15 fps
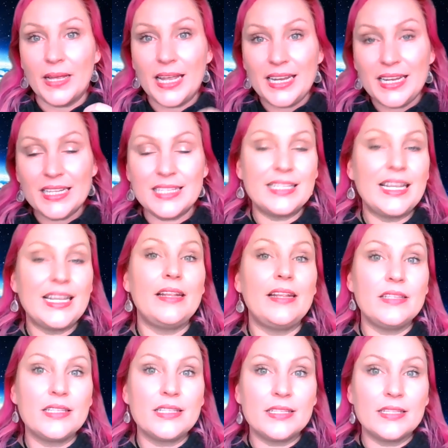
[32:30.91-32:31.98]
In a
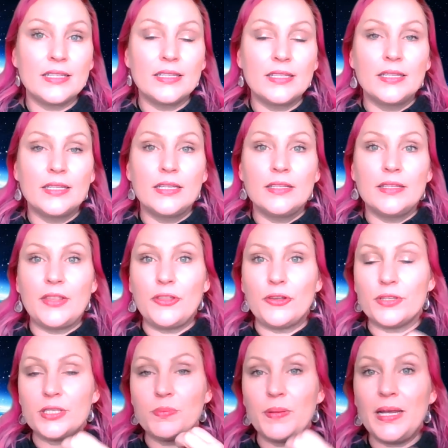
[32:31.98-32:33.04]
sense, that
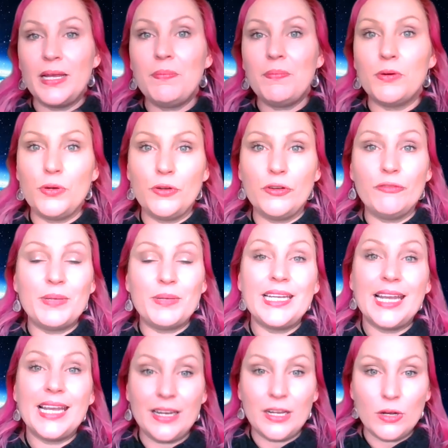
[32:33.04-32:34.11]
those people who have been
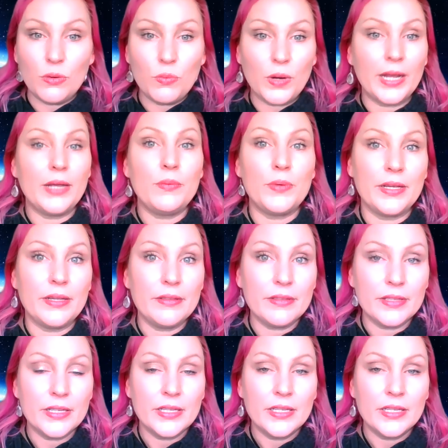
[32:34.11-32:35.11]
getting away with